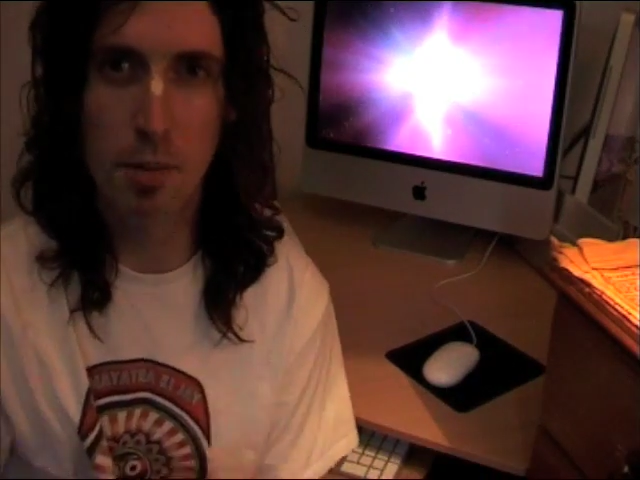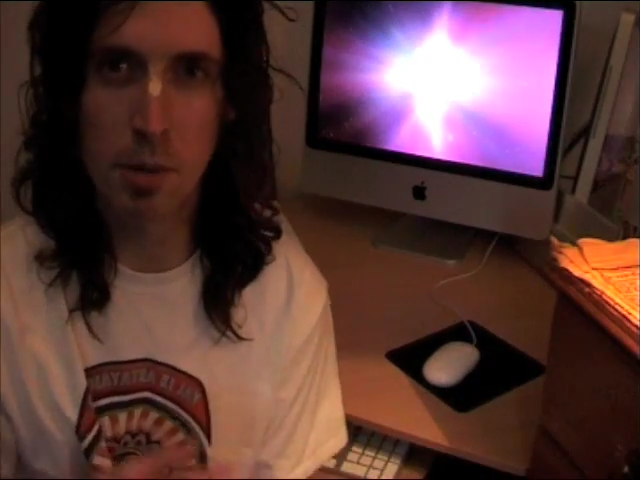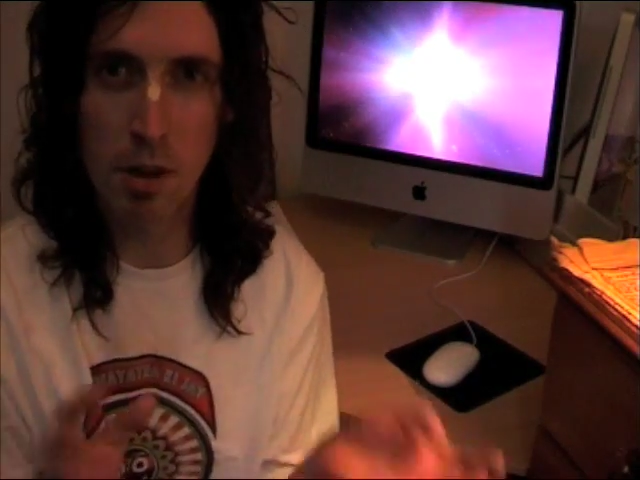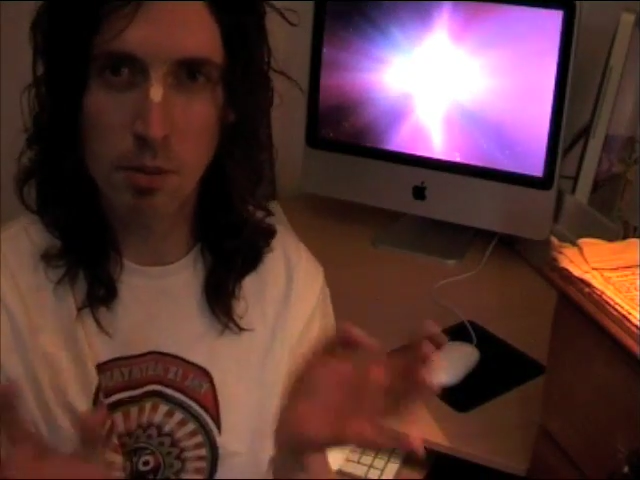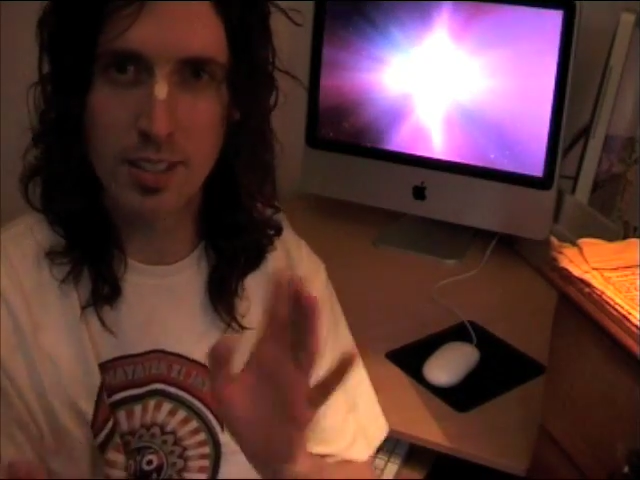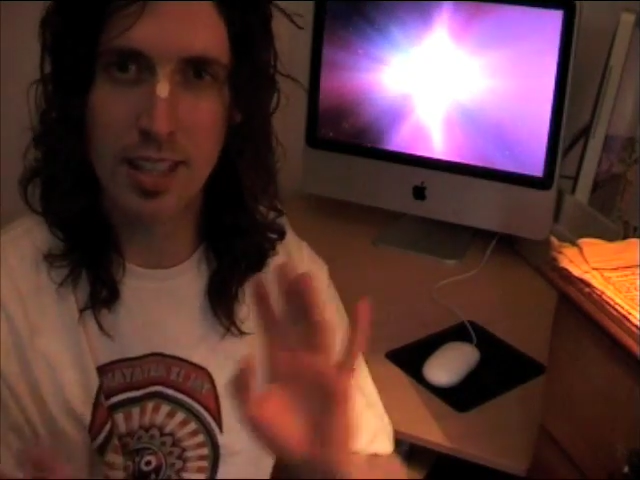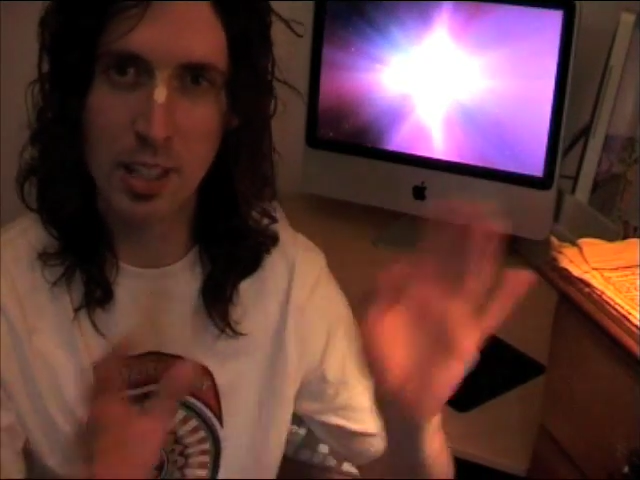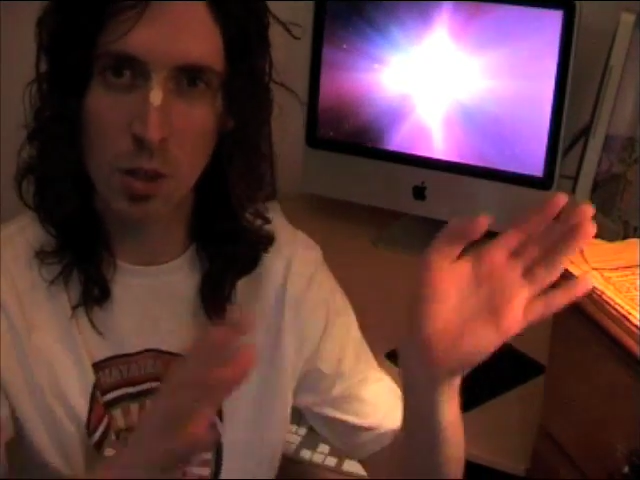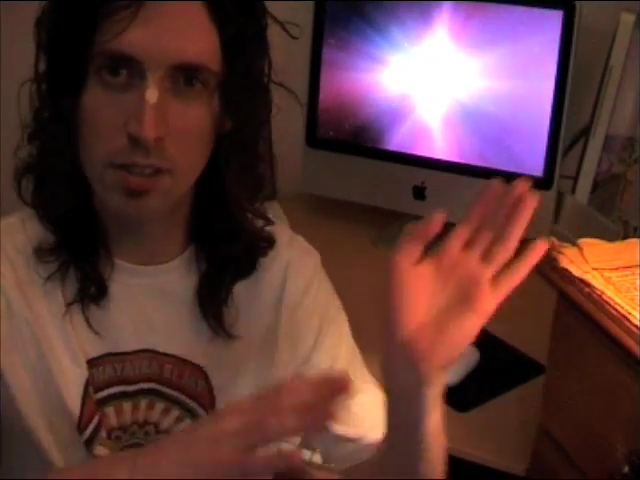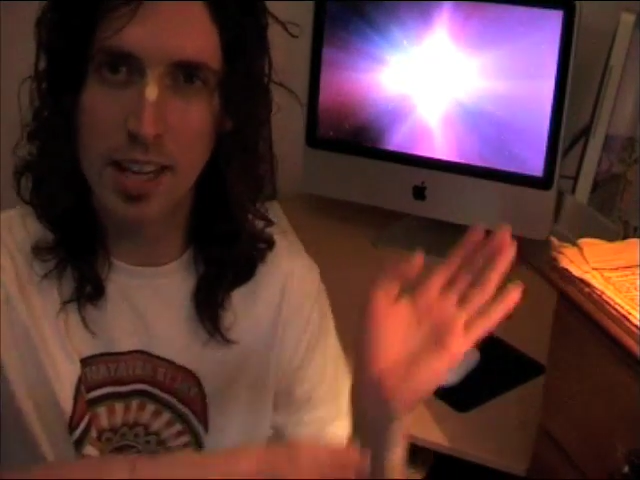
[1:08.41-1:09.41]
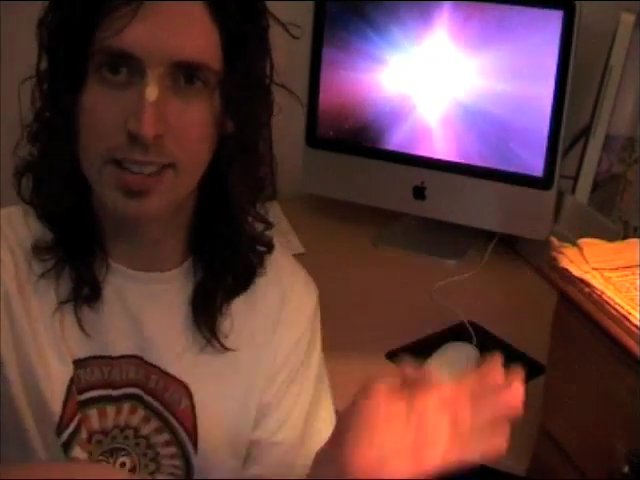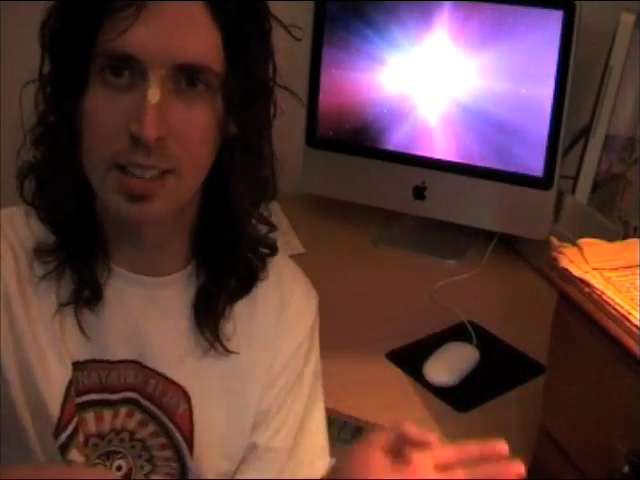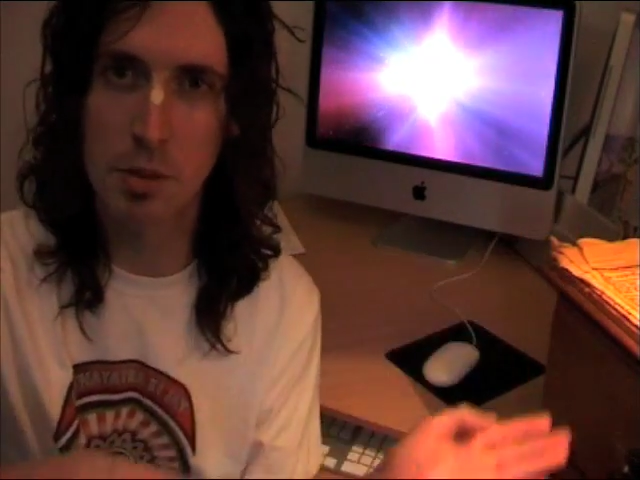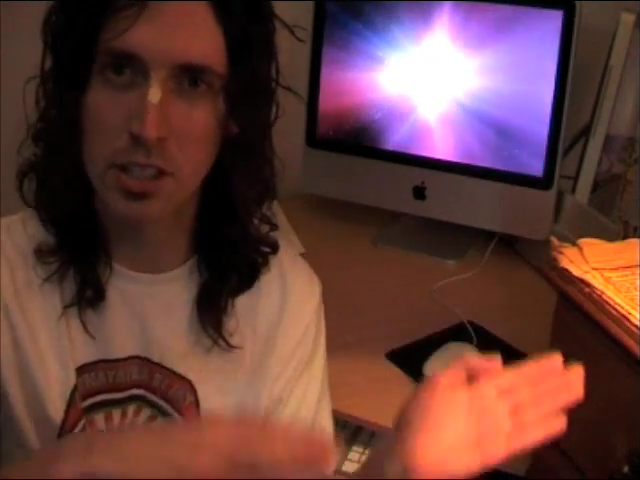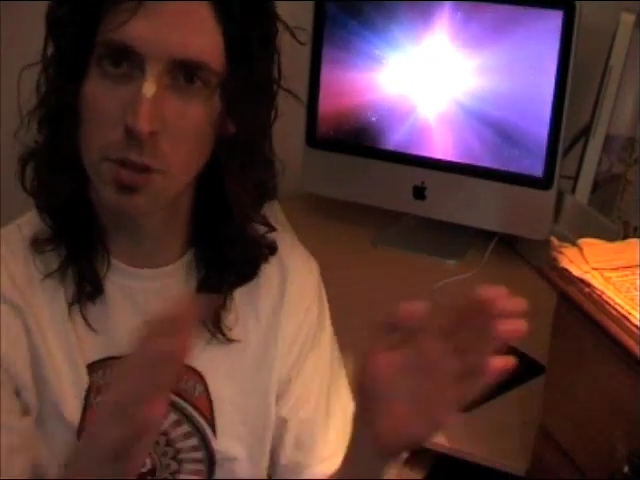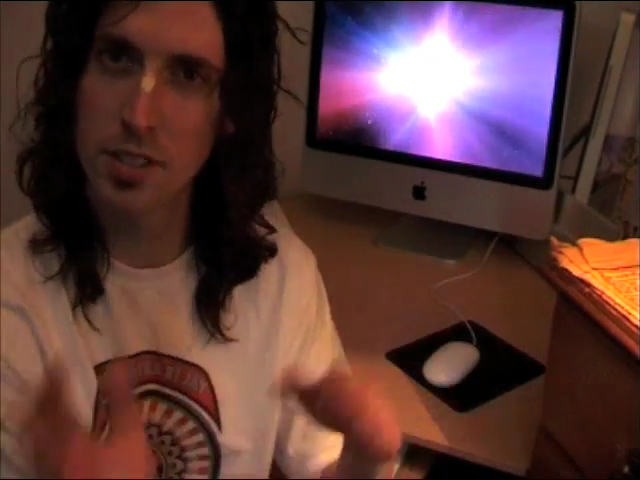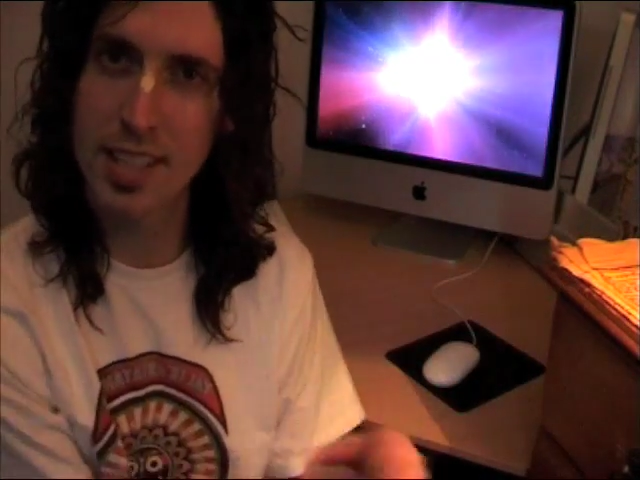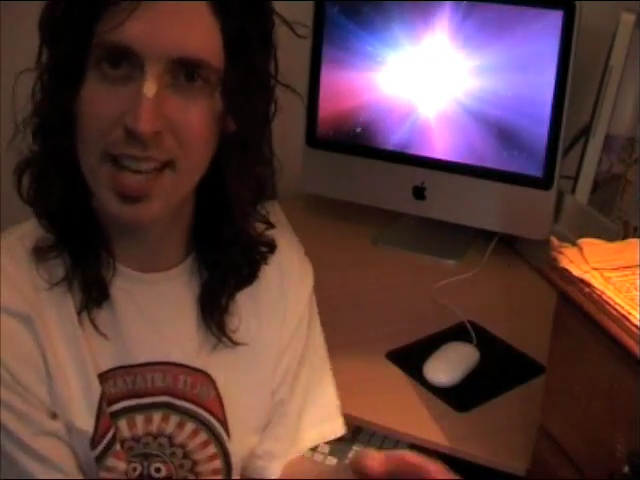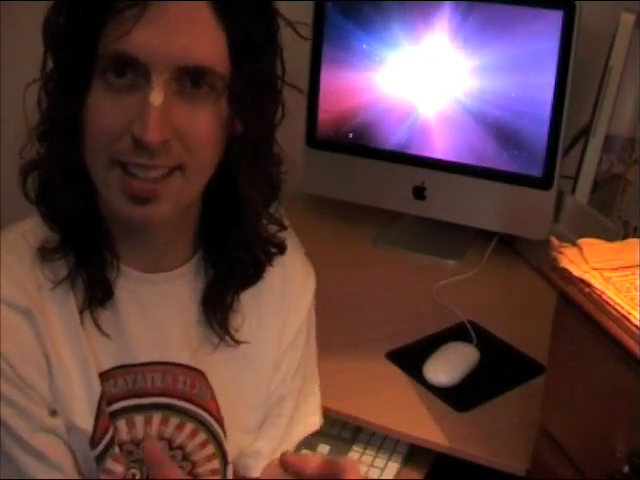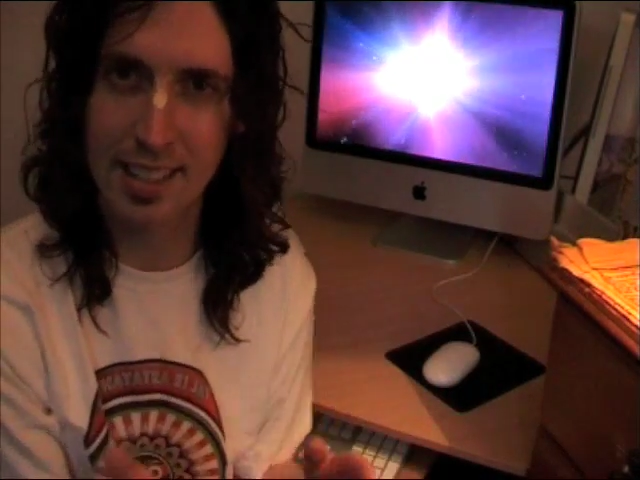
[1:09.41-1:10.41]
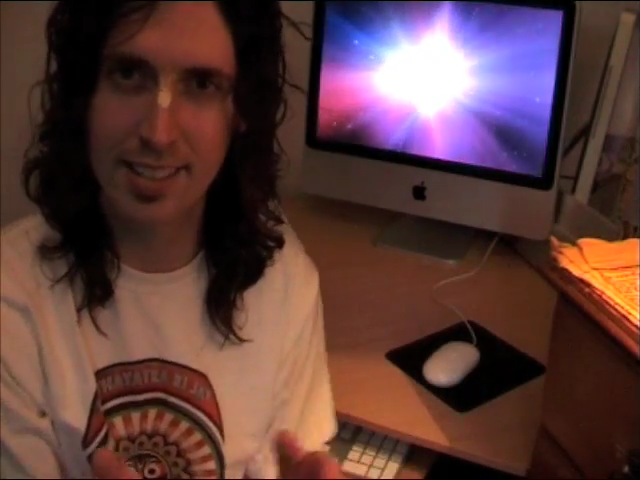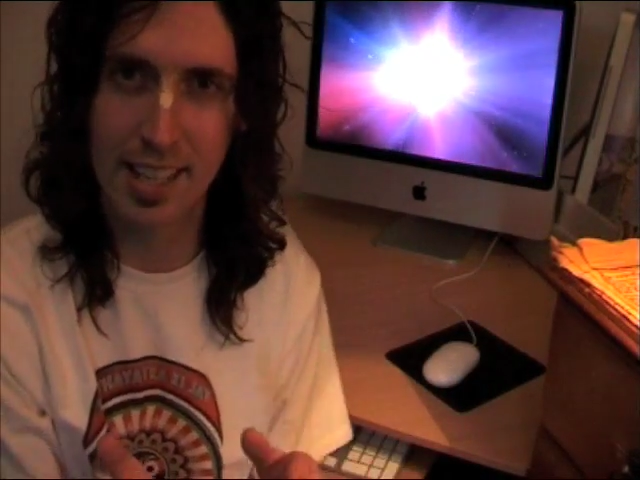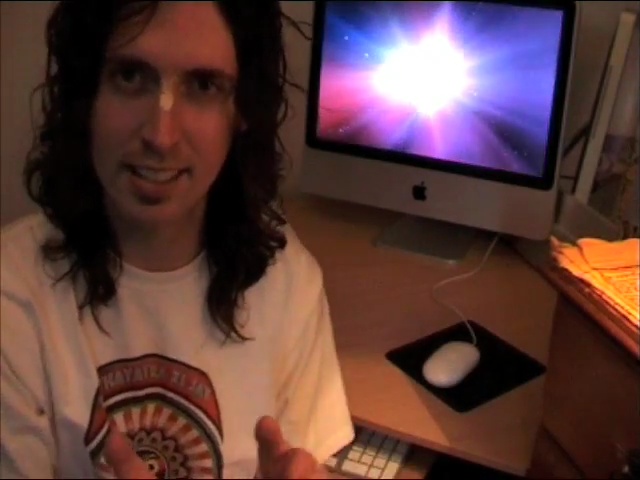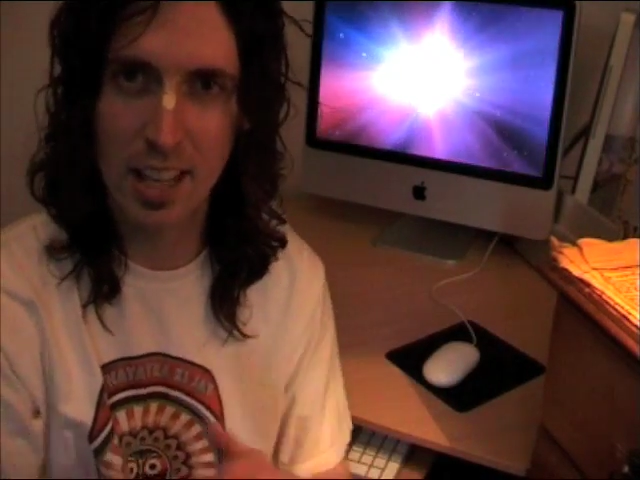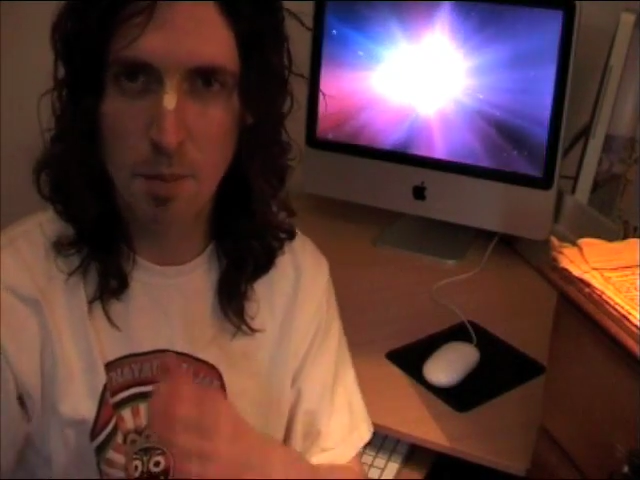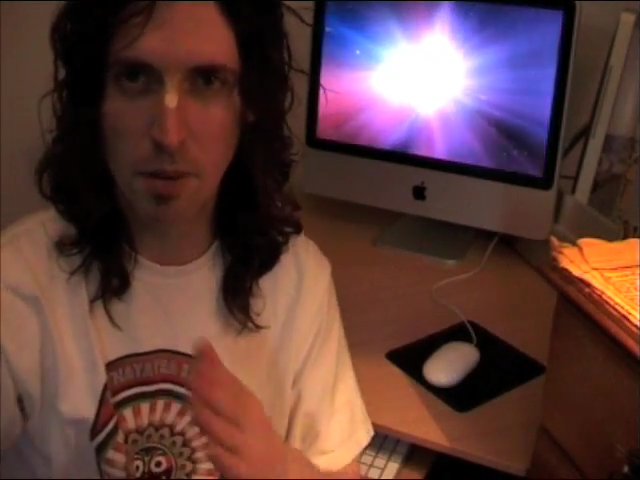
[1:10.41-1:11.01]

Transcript: but you might want to see the context in which I was saying these things,